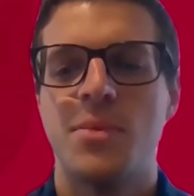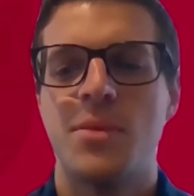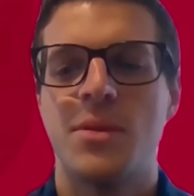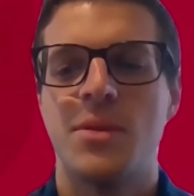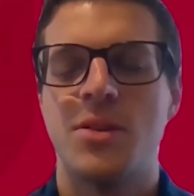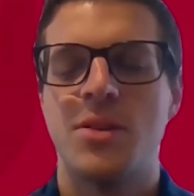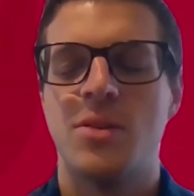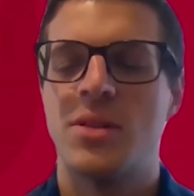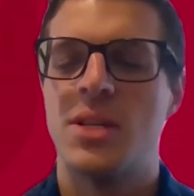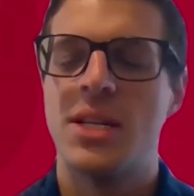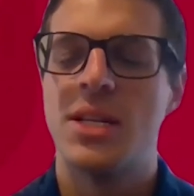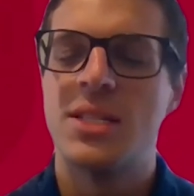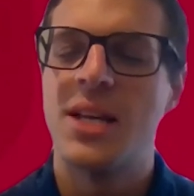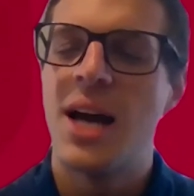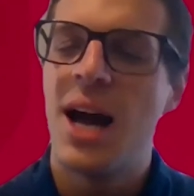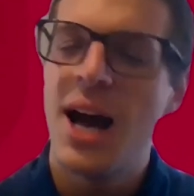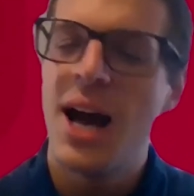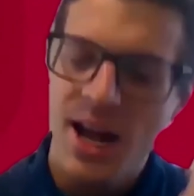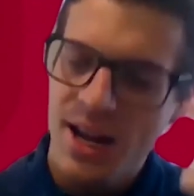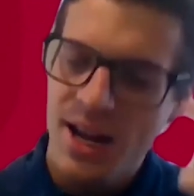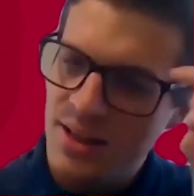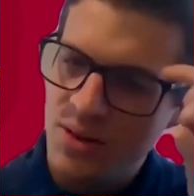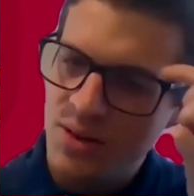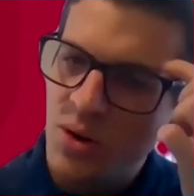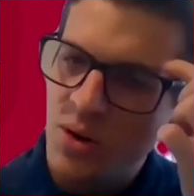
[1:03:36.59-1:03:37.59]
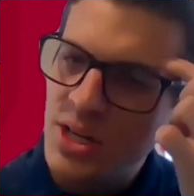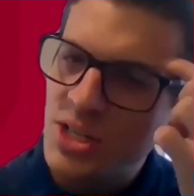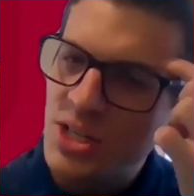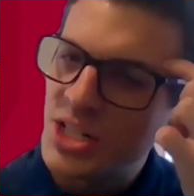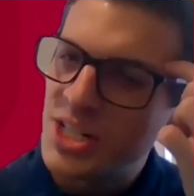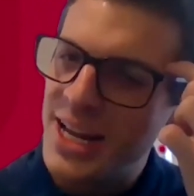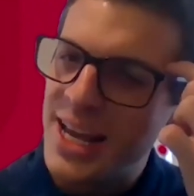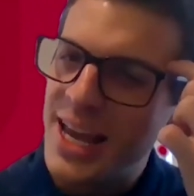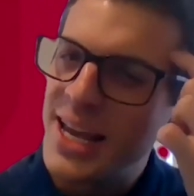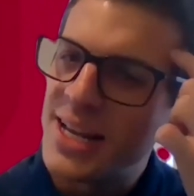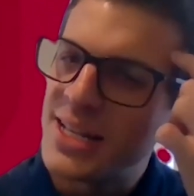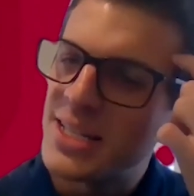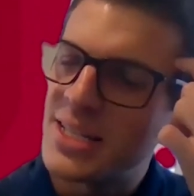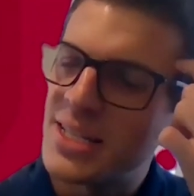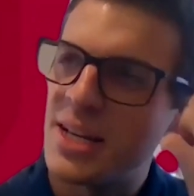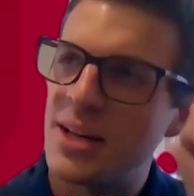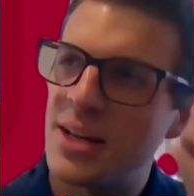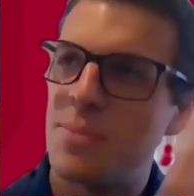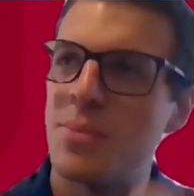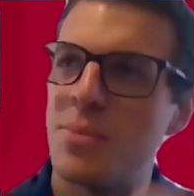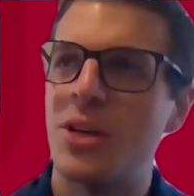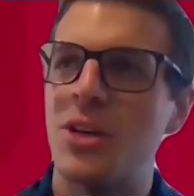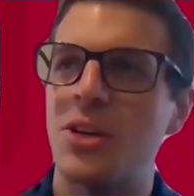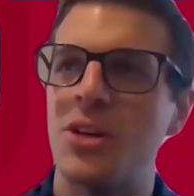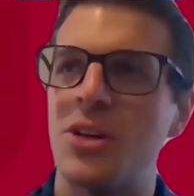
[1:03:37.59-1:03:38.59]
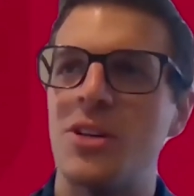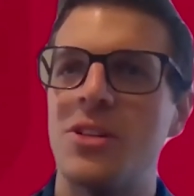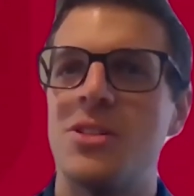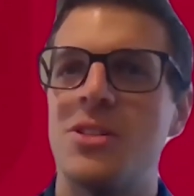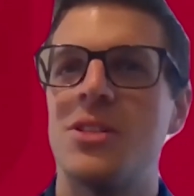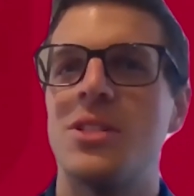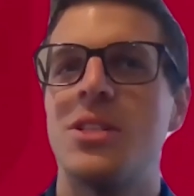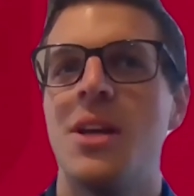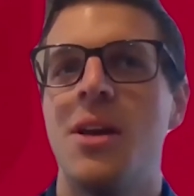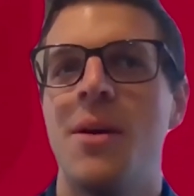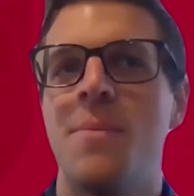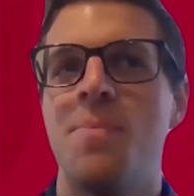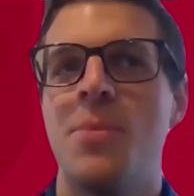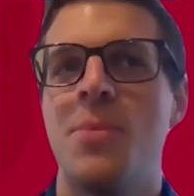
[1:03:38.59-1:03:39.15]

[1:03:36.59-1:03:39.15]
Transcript: So it's a hard question to answer because